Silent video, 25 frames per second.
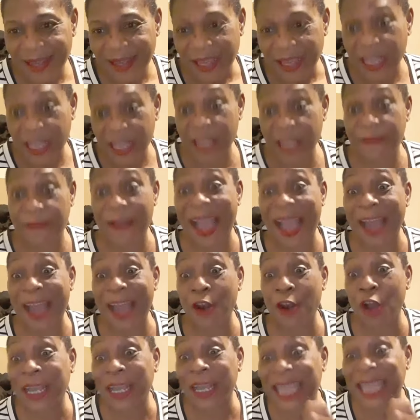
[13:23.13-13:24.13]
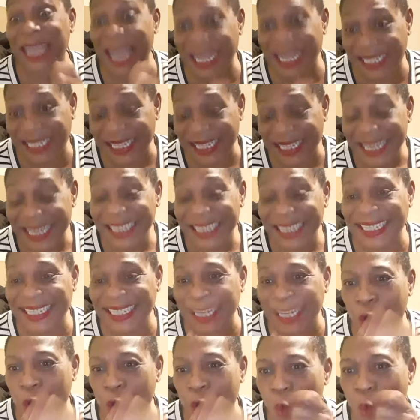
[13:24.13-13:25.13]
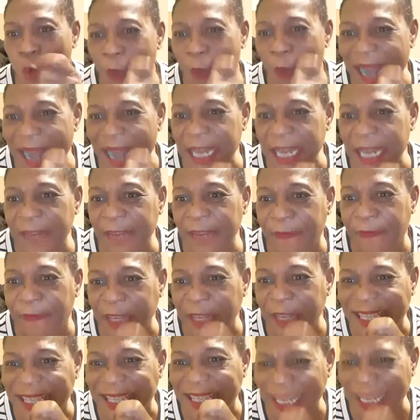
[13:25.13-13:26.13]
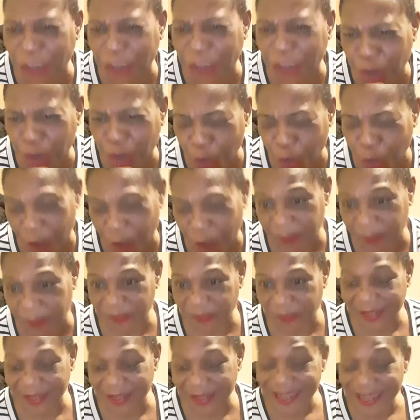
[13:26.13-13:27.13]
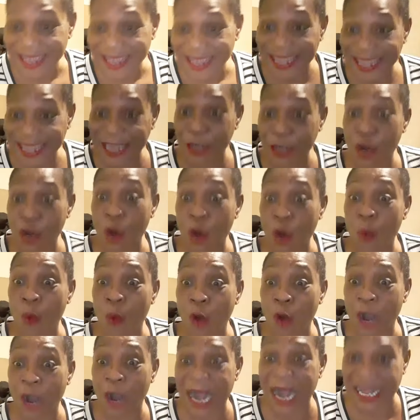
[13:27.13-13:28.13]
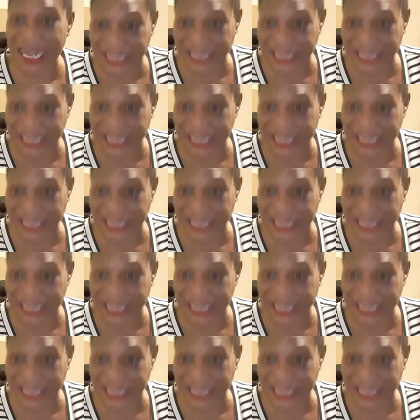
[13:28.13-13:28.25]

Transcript: If I not get the qualification, you know warrant